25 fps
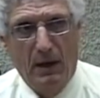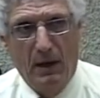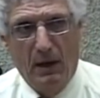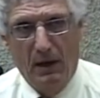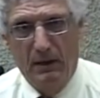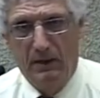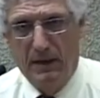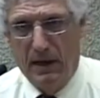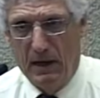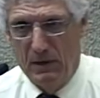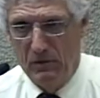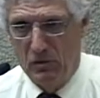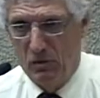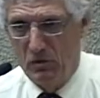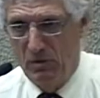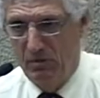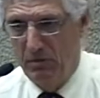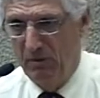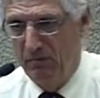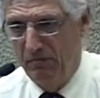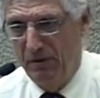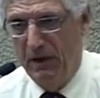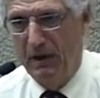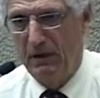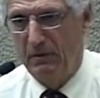a downstream
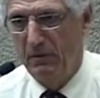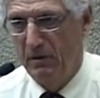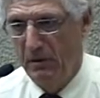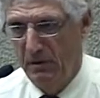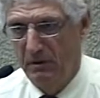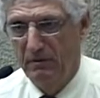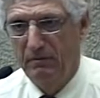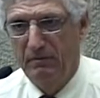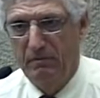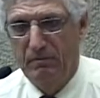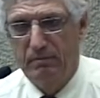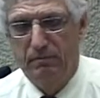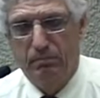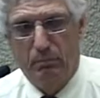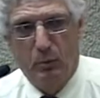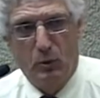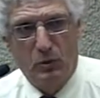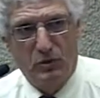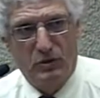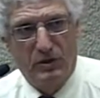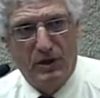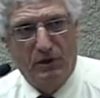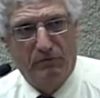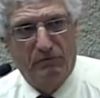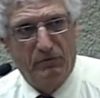effect of
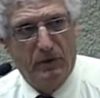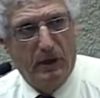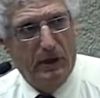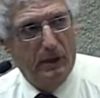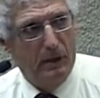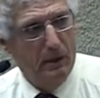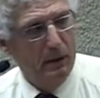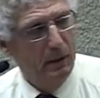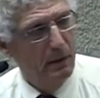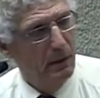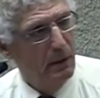poor self-reg.